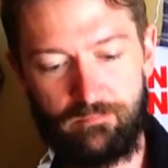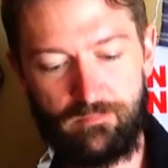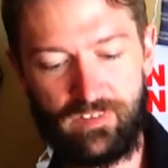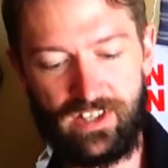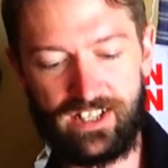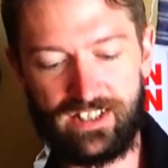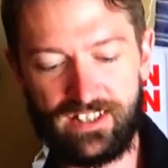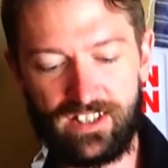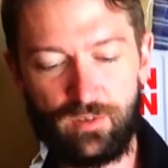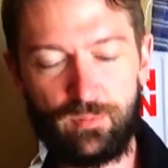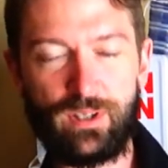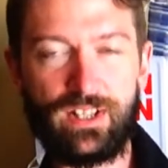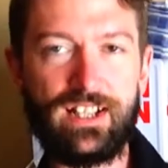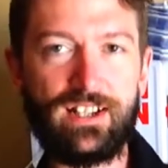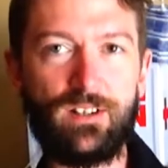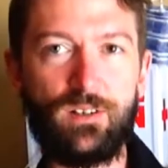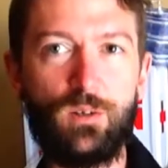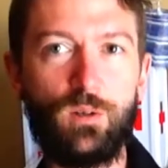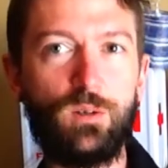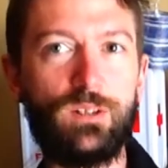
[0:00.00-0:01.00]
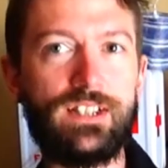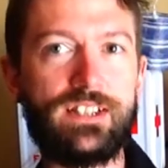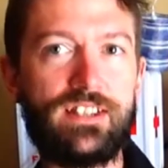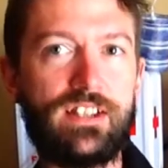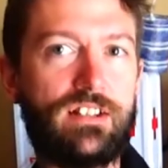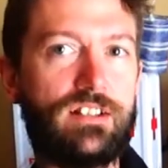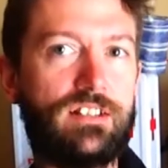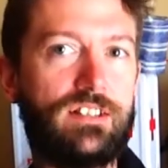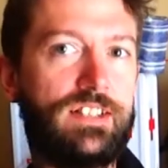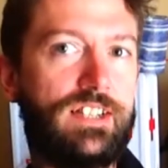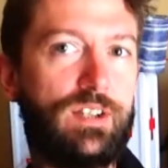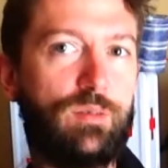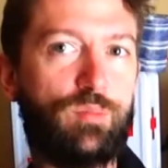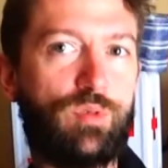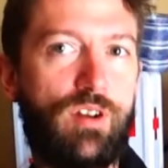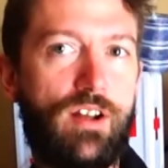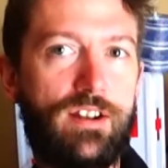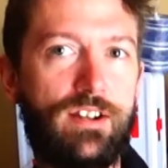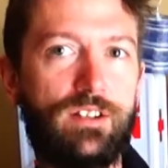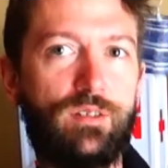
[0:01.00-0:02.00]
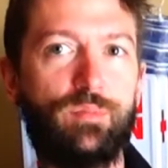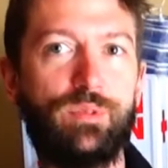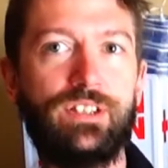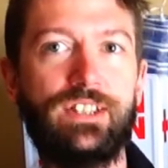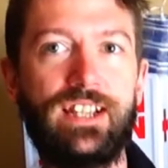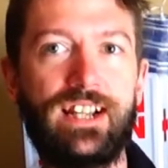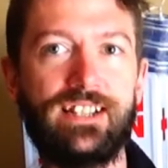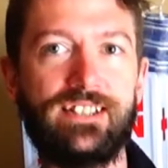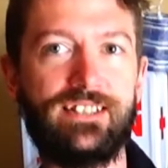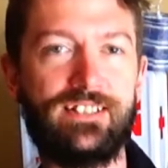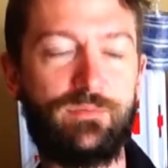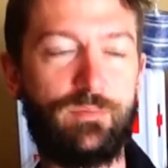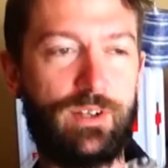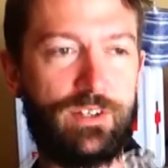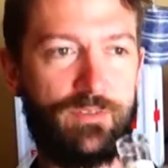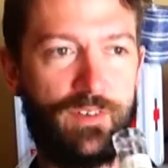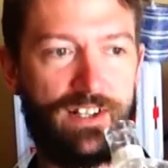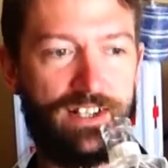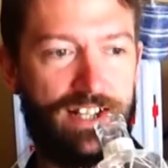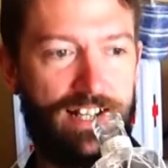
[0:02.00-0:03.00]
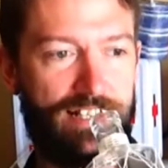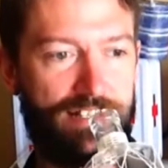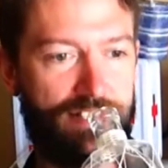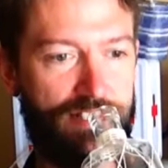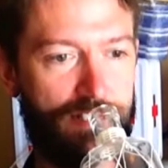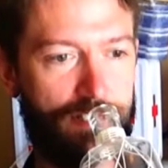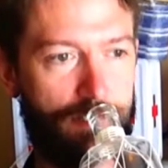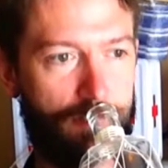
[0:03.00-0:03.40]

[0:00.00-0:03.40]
A little bit like a holistic cleaning product, but yes, it smells fantastic.